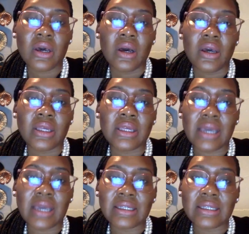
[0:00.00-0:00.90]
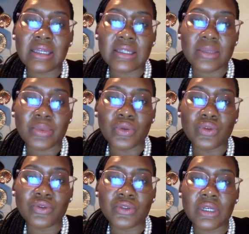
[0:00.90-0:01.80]
yet GATE
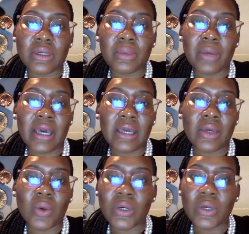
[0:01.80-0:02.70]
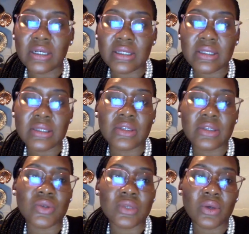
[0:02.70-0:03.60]
approved by August
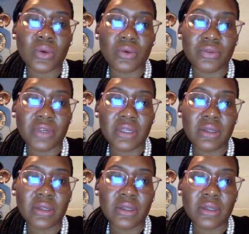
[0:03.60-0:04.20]
due to COVID?